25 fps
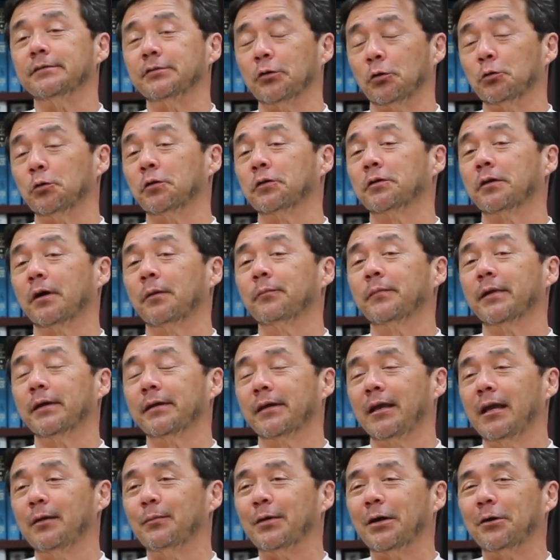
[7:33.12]
Don't Look Up,
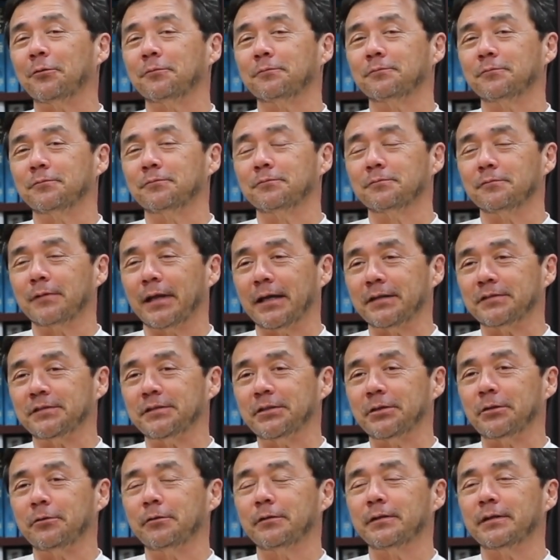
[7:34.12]
that came out
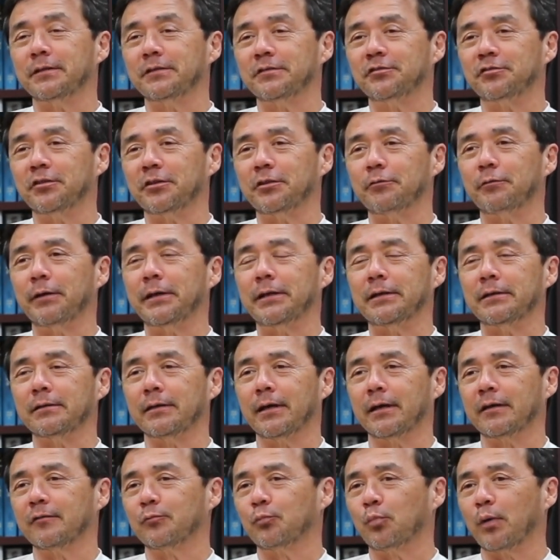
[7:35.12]
last year, and it's generated a
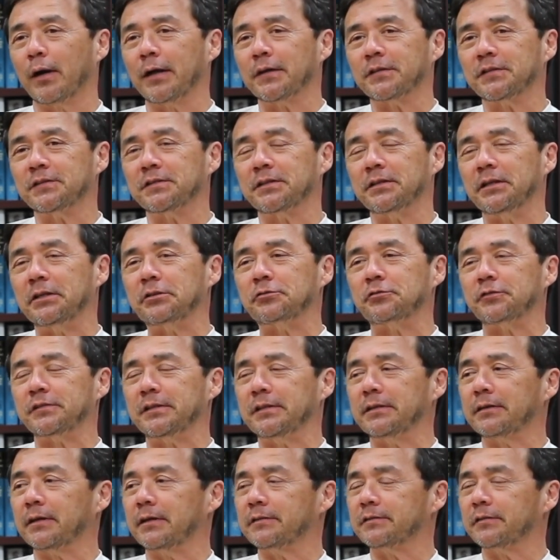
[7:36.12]
lot of press and
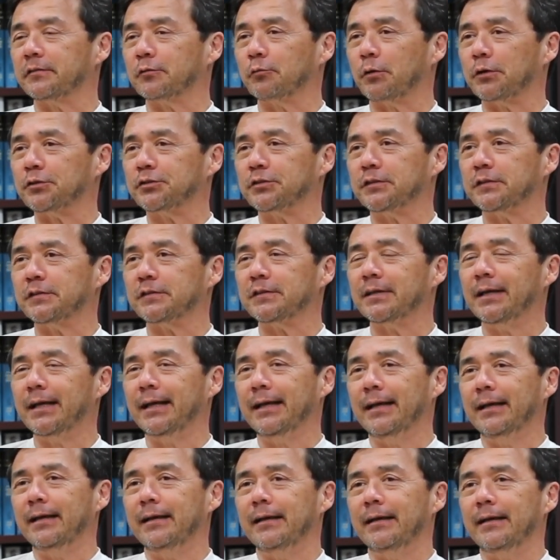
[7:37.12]
interesting kinds of questions.
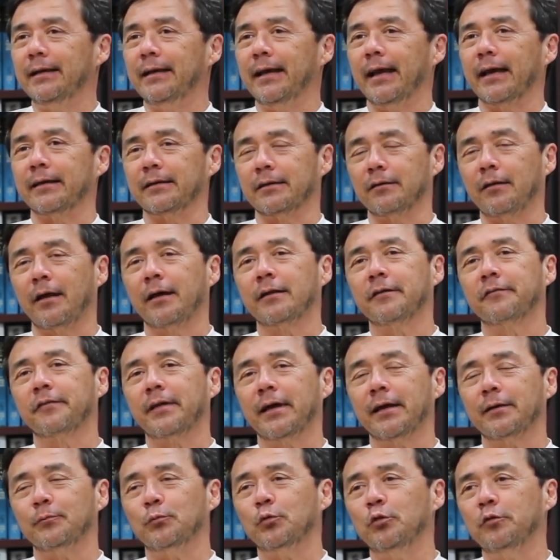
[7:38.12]
And a lot of
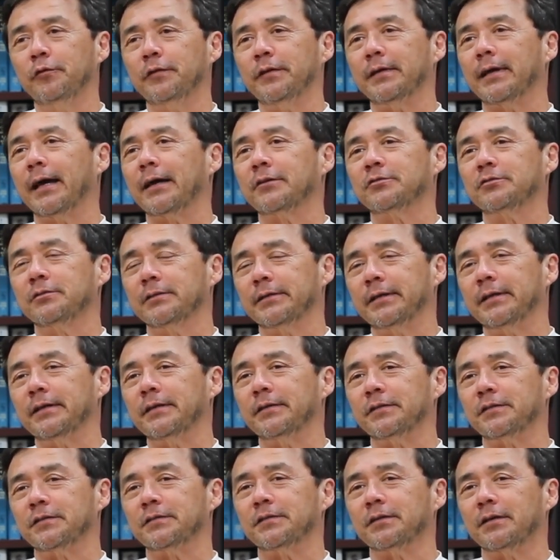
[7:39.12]
that movie actually
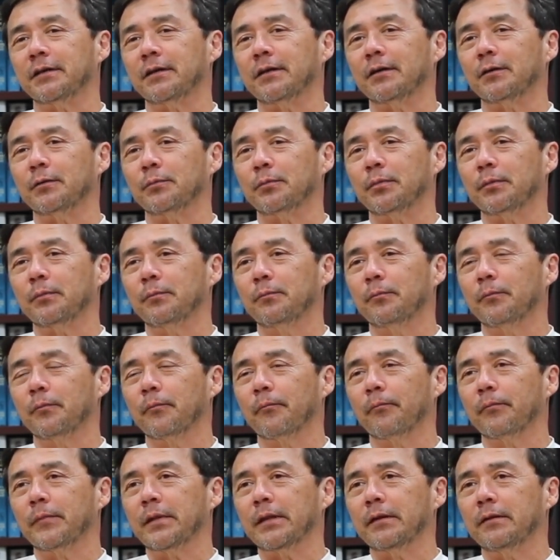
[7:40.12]
is
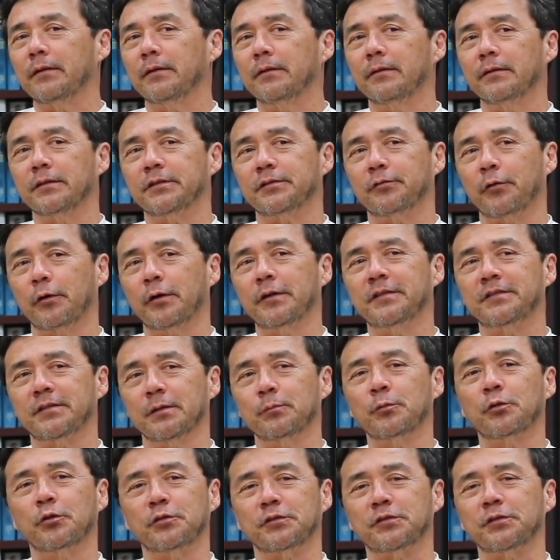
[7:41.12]
very
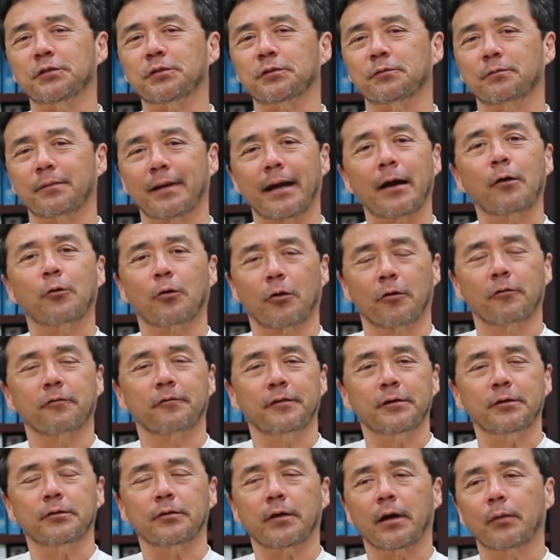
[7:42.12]
similar to how our
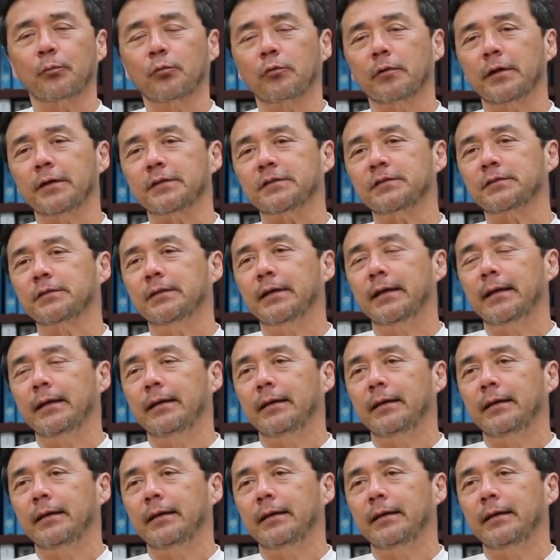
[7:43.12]
field operates.